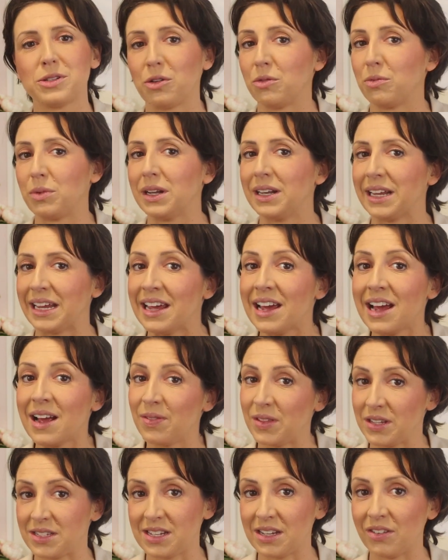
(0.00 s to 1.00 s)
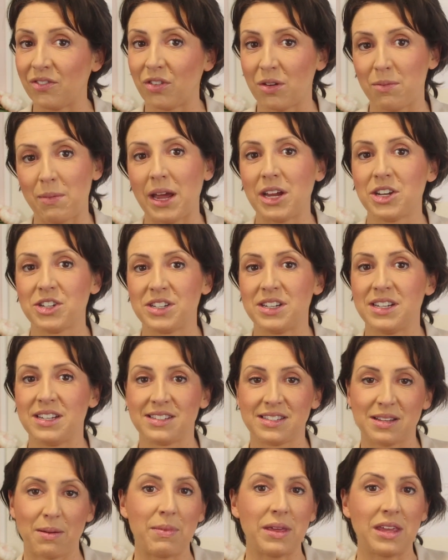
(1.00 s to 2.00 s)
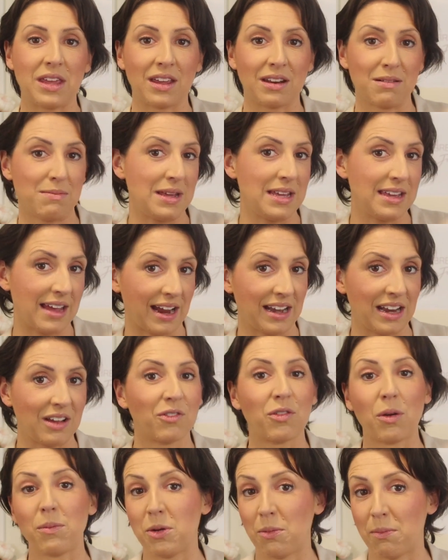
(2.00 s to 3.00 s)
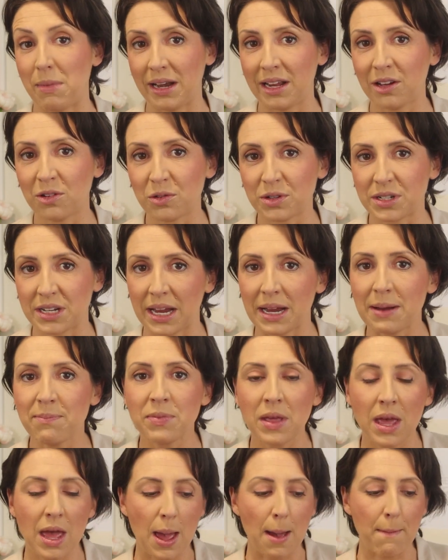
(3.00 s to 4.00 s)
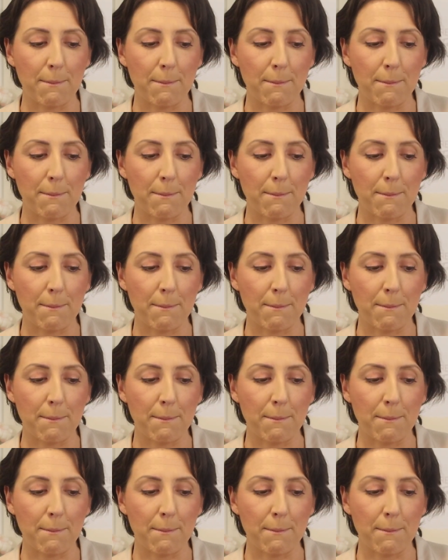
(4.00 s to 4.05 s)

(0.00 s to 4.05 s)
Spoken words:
So really, this information is something you're going to be gaining from your medical team.